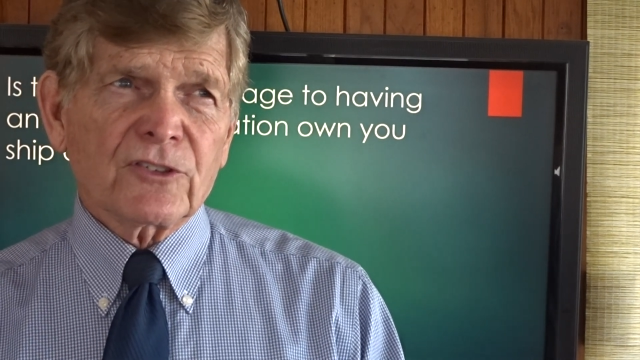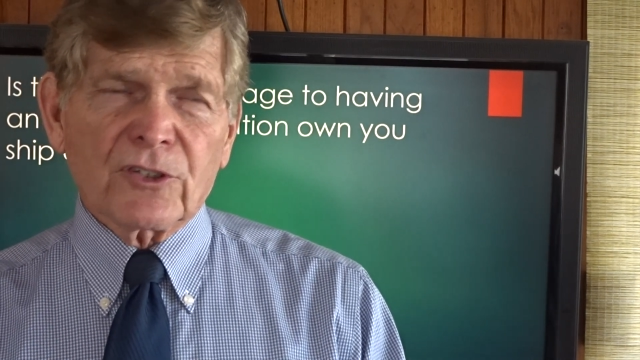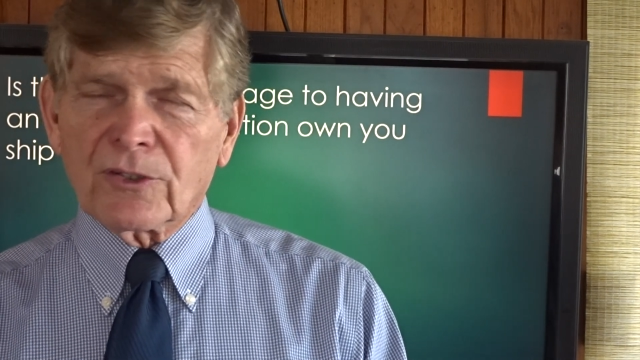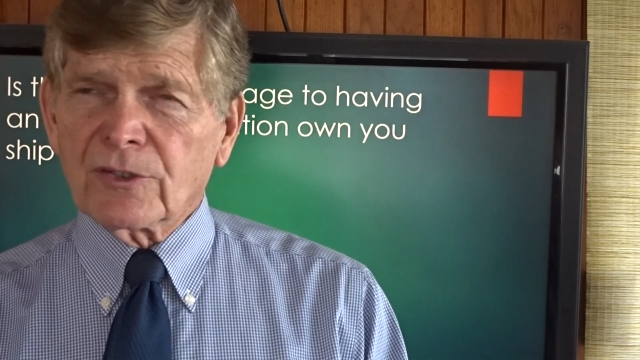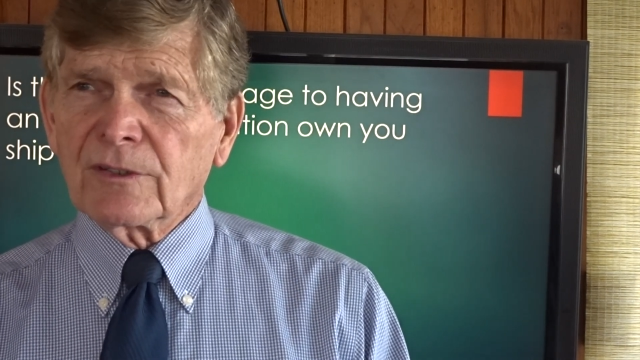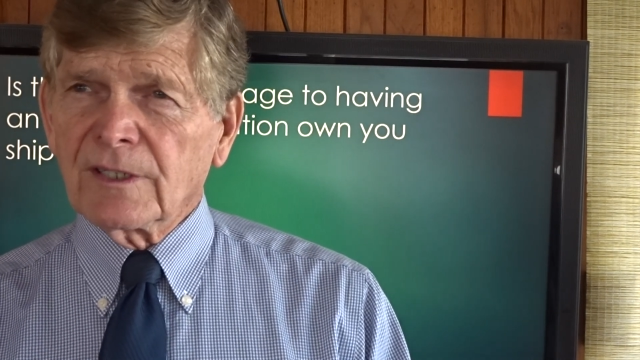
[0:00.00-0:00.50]

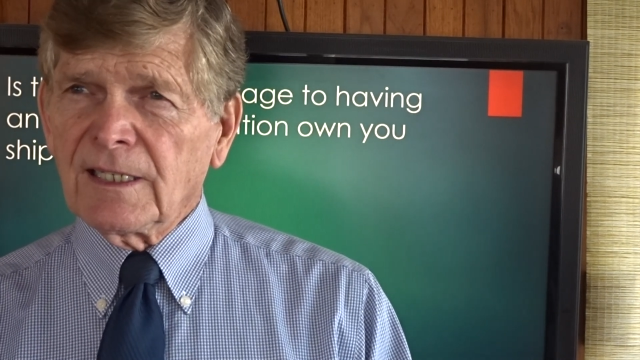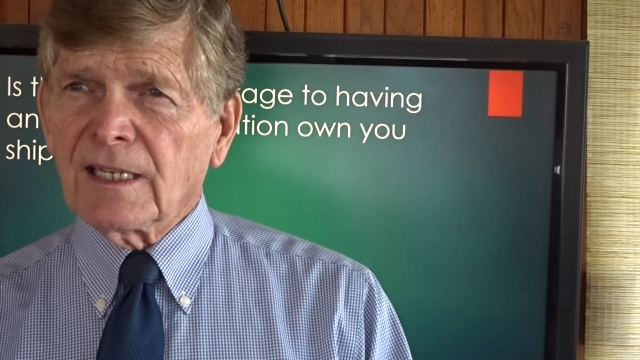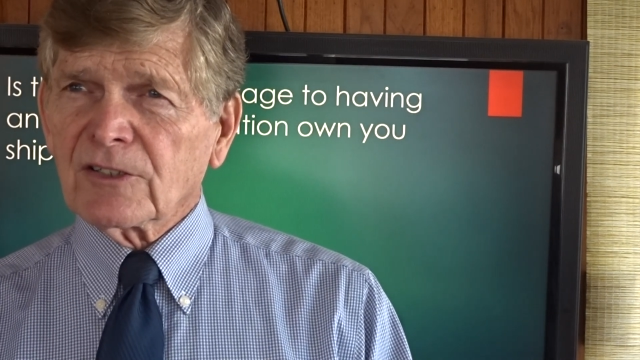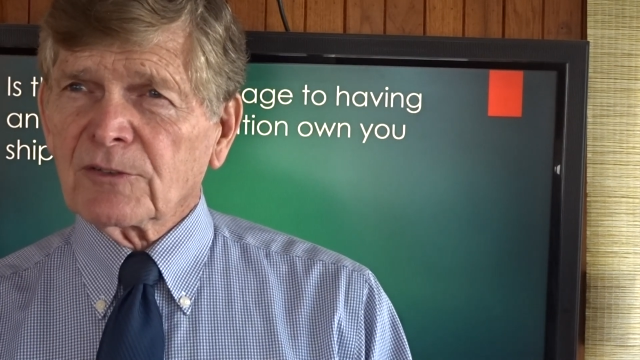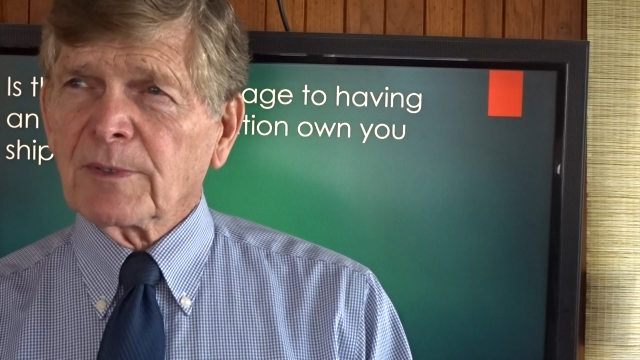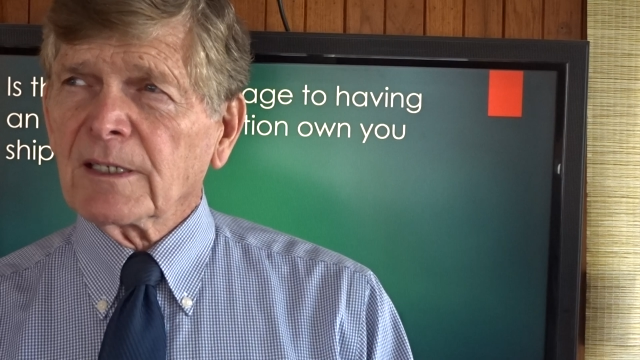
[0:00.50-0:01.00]
security
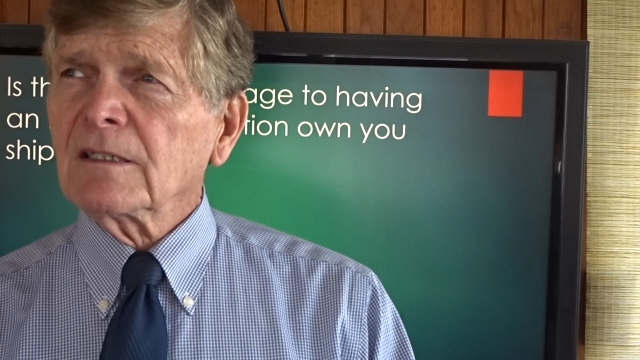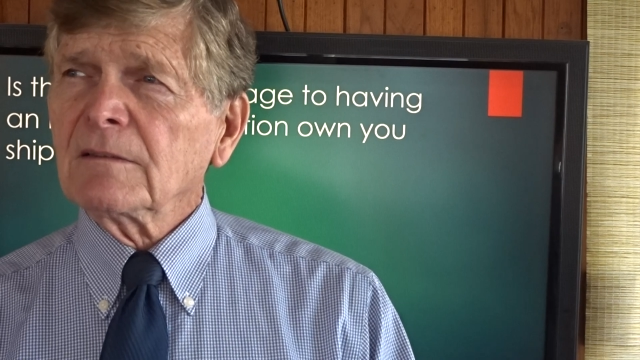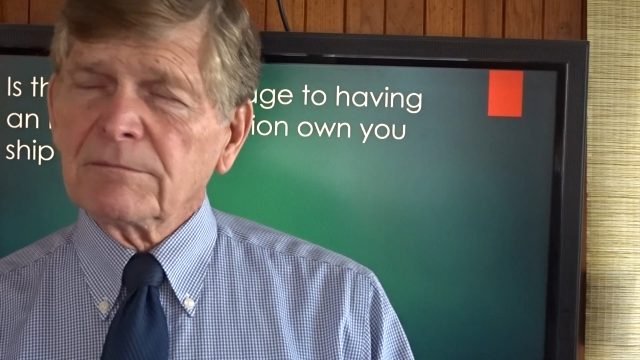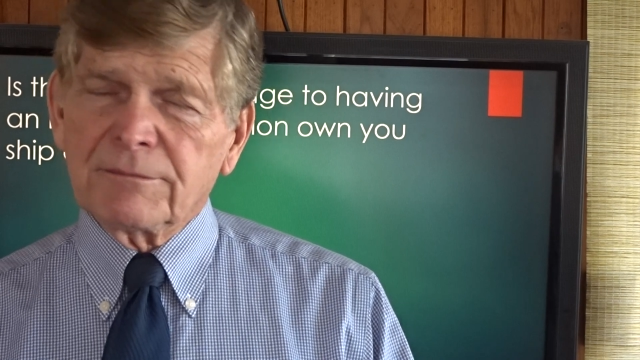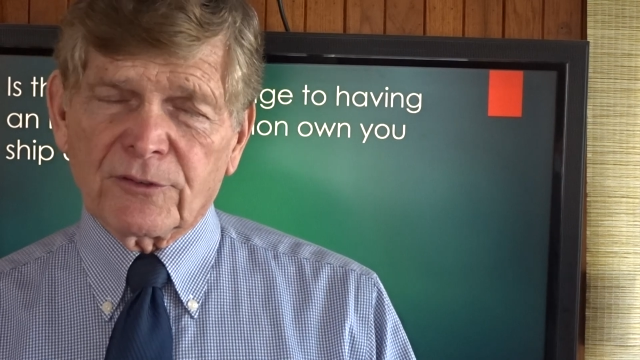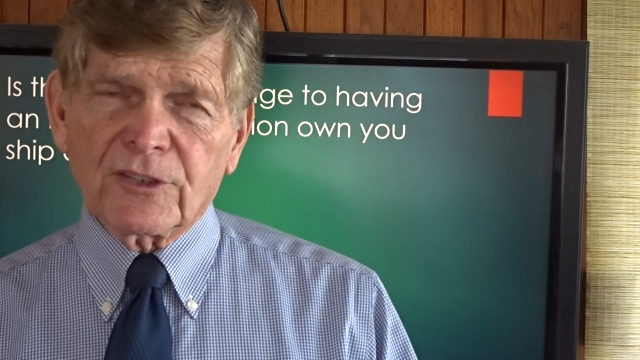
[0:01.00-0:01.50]
aspect,
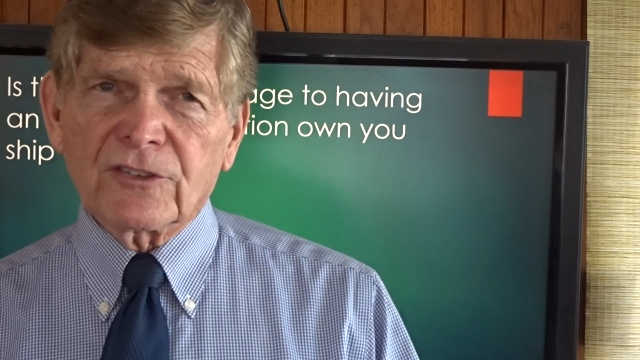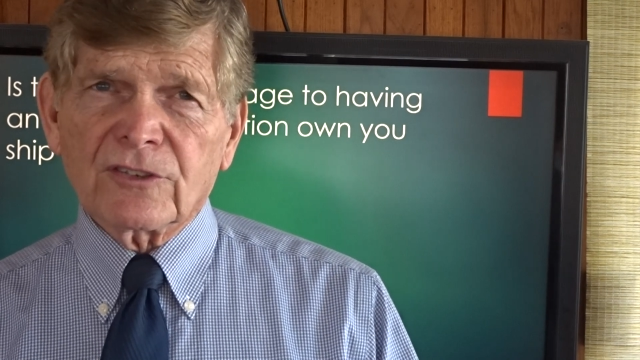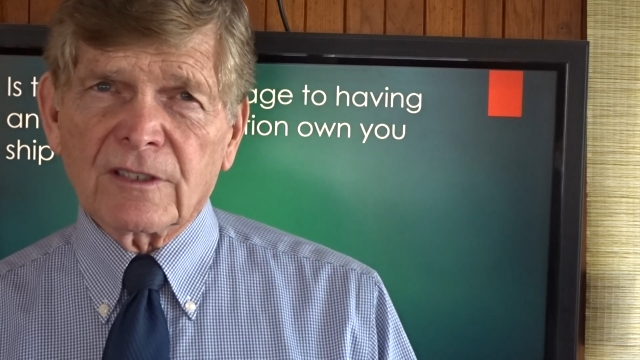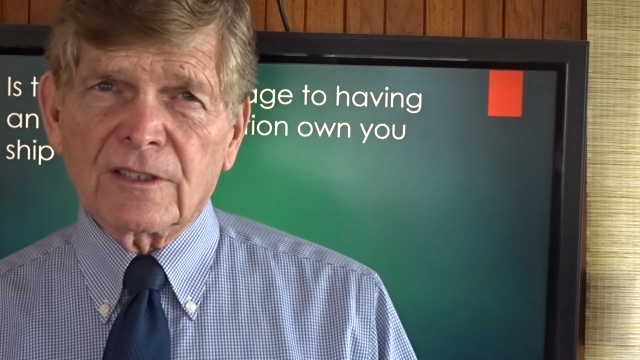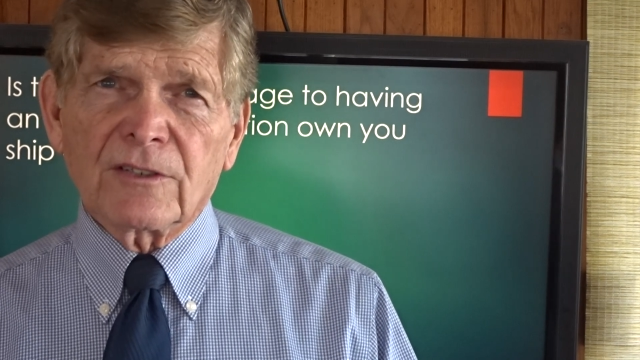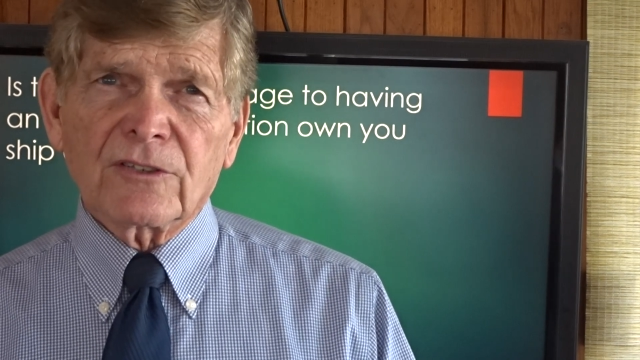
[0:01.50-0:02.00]

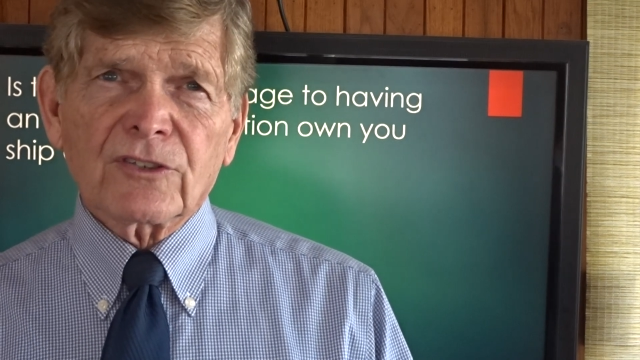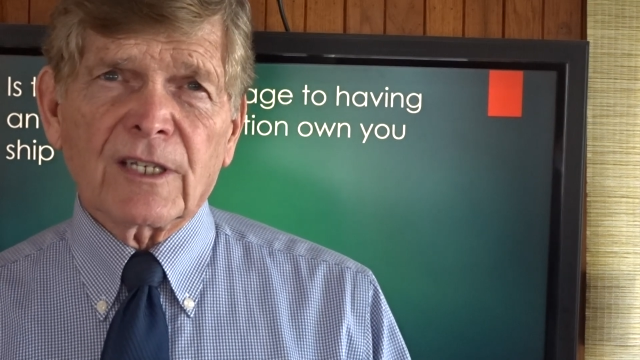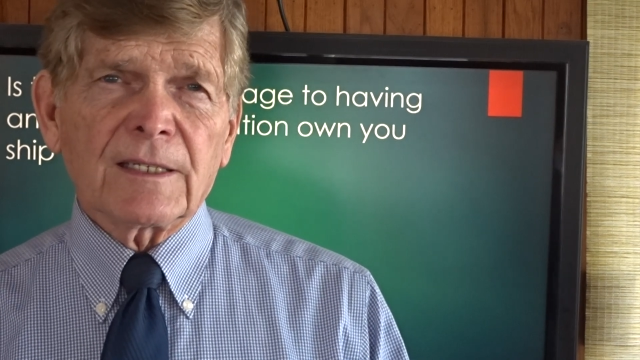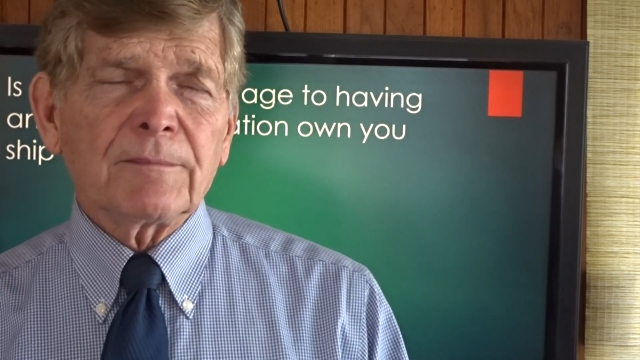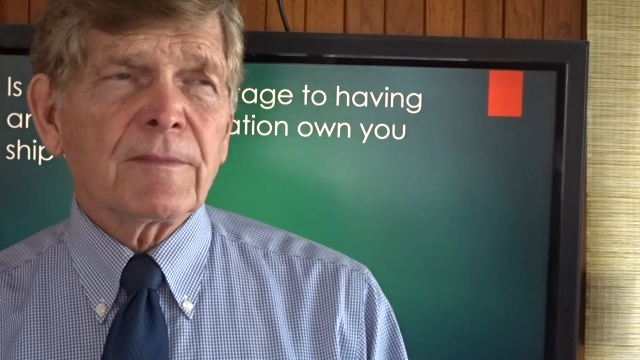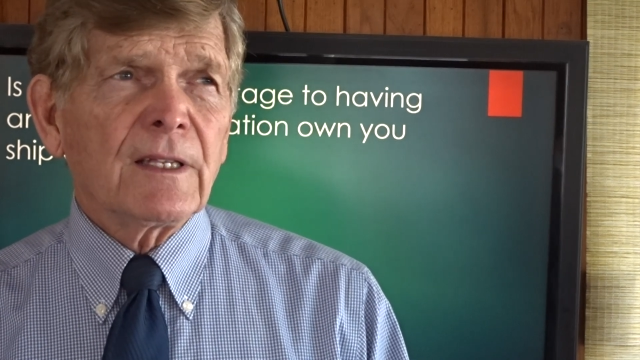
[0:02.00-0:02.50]
essentially the
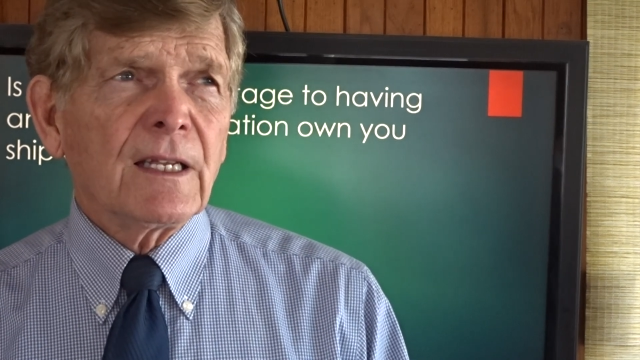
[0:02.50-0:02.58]
same.